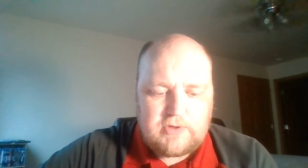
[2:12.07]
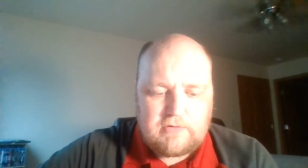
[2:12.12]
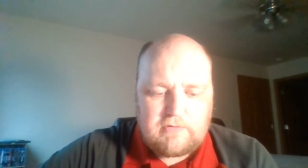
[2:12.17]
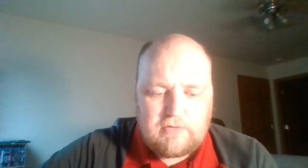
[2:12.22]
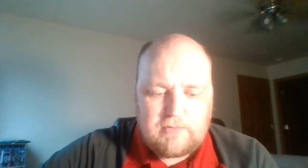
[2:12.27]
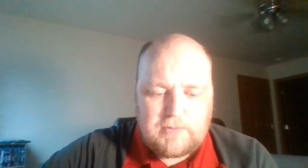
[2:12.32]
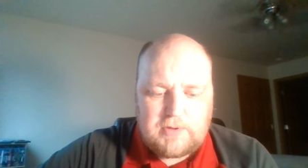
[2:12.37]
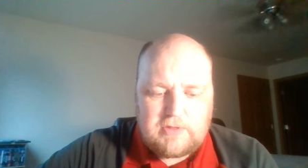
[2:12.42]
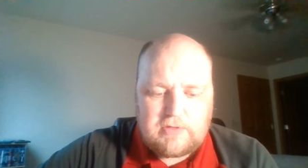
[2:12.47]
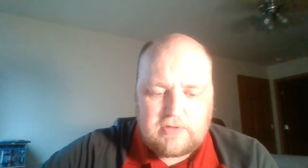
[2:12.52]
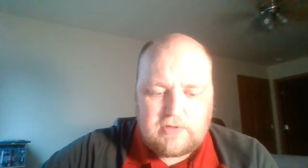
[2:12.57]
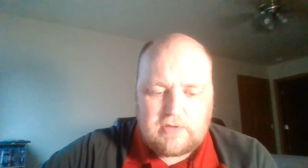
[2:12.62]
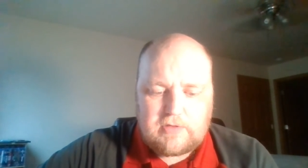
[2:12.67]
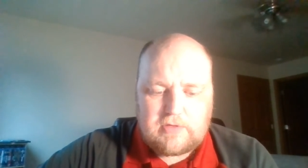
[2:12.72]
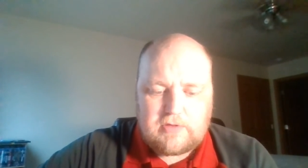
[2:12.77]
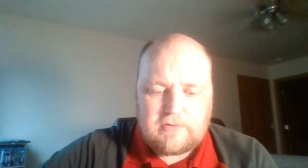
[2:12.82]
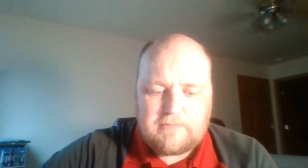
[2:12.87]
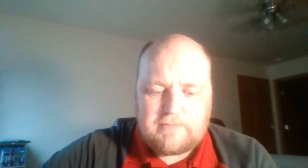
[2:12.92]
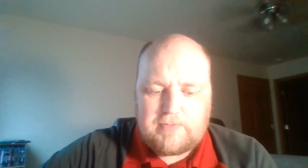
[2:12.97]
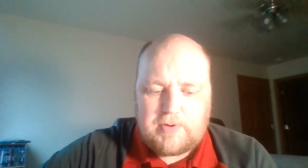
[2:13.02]
The group
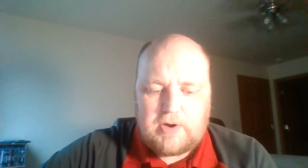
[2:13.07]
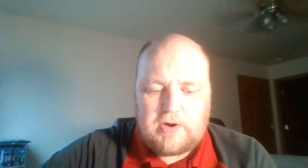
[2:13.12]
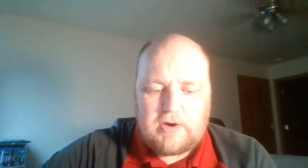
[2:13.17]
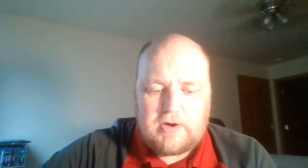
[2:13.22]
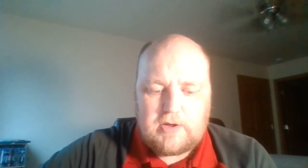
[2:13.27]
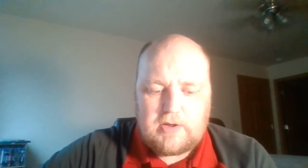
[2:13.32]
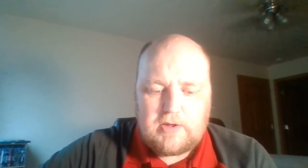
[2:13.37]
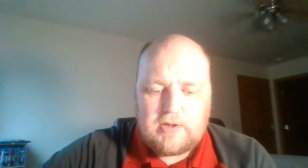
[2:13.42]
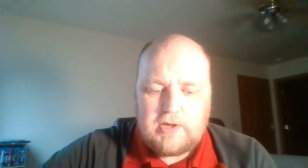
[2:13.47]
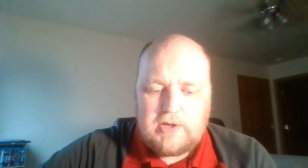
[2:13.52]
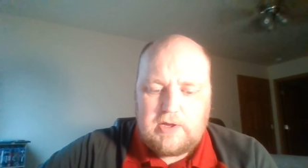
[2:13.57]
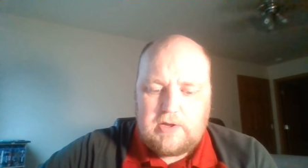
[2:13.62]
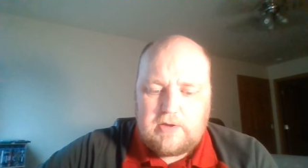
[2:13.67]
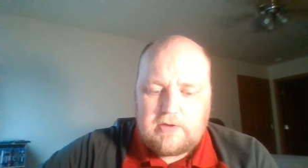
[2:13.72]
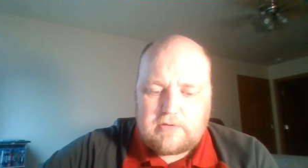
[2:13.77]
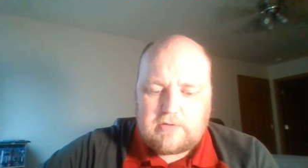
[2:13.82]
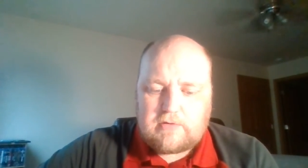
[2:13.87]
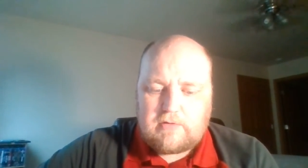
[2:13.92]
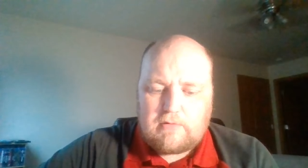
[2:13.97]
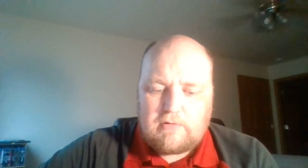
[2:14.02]
consists of Paul,
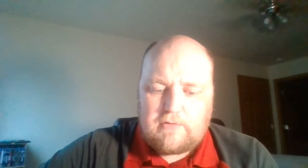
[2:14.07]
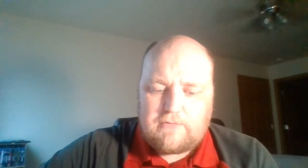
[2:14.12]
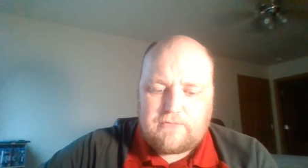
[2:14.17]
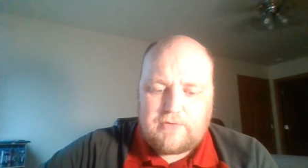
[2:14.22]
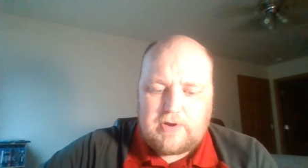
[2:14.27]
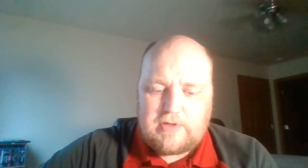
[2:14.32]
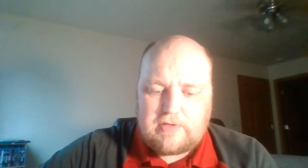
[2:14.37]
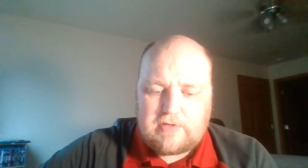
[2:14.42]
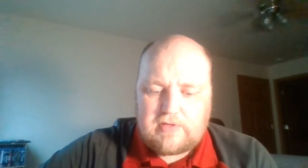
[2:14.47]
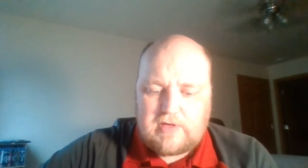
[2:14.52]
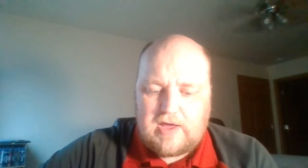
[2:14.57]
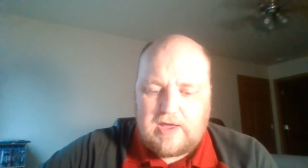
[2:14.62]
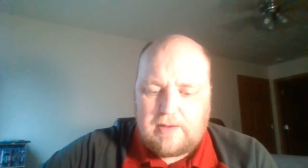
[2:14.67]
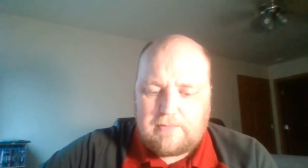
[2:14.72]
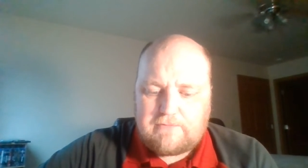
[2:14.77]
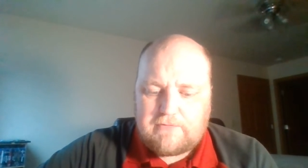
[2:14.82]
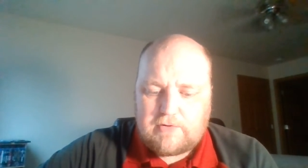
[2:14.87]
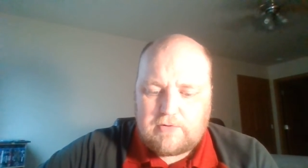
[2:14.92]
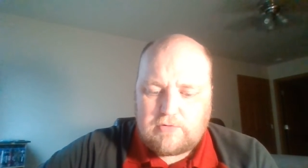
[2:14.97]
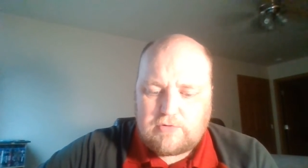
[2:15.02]
his girlfriend
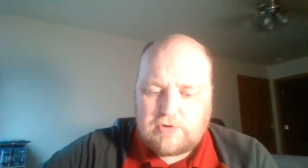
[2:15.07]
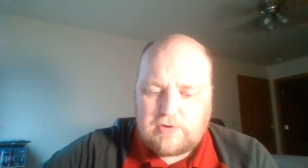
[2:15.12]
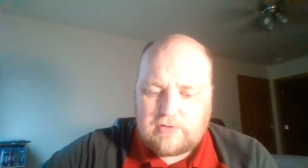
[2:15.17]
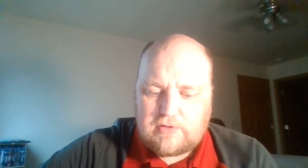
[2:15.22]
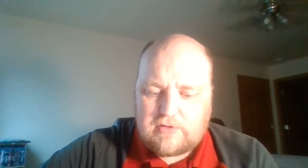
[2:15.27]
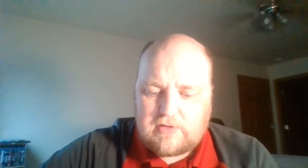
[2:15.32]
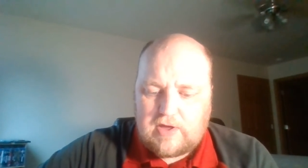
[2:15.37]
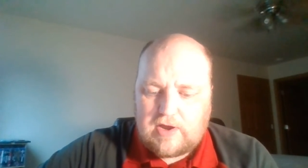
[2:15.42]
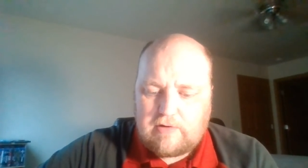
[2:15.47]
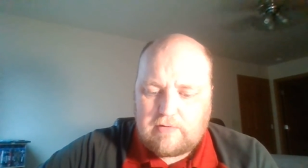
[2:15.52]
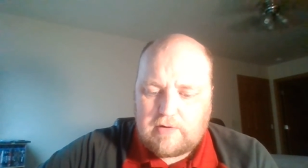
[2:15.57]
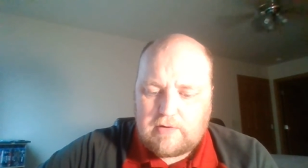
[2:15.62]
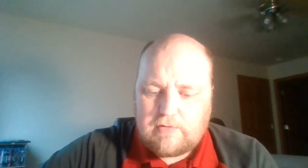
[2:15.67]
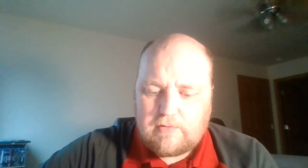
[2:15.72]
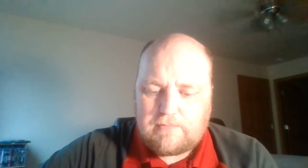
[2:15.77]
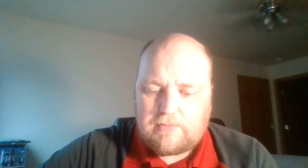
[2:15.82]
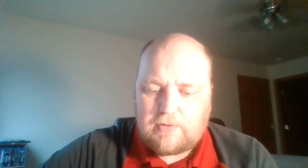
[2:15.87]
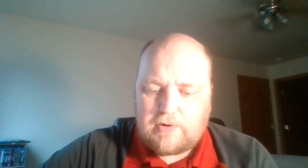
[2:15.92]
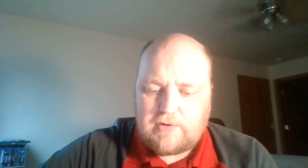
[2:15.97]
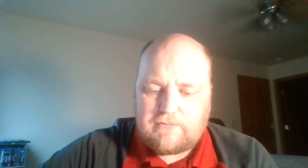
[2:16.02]
Sam, Virgin Sarah,
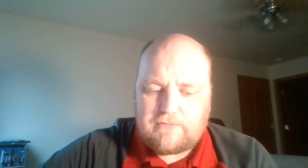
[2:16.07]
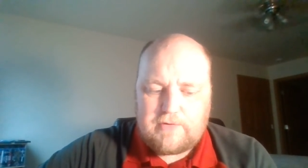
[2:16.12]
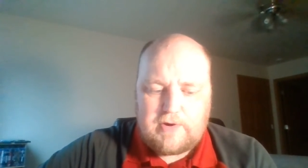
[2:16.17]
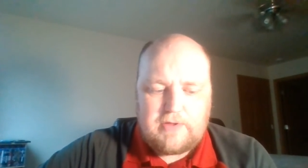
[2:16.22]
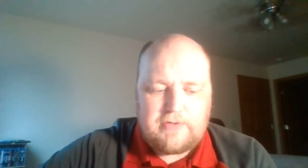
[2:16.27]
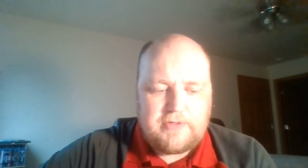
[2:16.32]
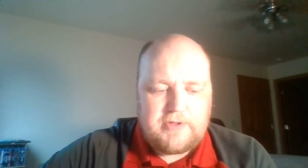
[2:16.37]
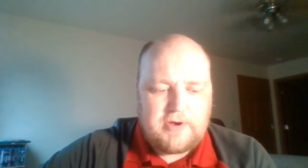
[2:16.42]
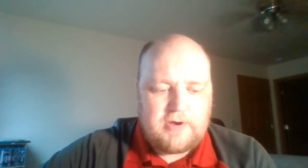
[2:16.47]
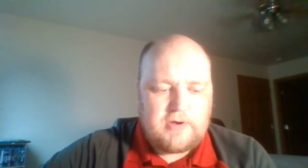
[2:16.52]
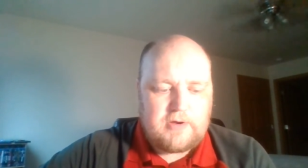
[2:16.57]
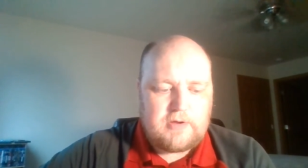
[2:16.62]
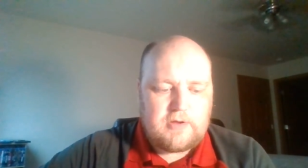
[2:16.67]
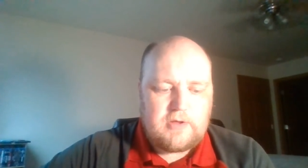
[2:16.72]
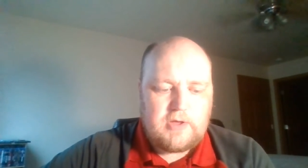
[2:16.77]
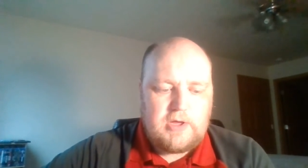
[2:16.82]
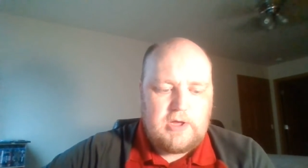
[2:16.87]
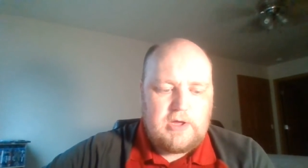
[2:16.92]
her boyfriend Doug,